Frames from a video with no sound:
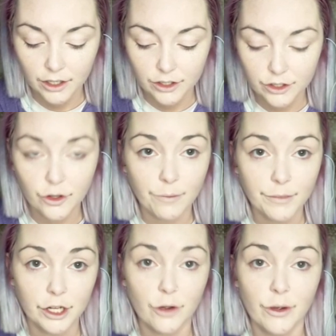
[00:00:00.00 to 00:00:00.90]
So I'm
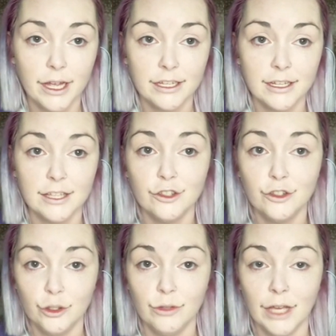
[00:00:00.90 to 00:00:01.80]
gonna go ahead and
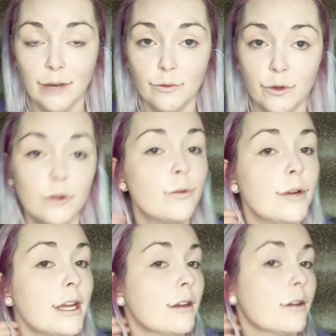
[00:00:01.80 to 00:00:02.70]
do that real
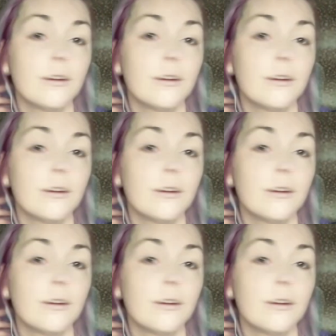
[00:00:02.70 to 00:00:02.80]
quick.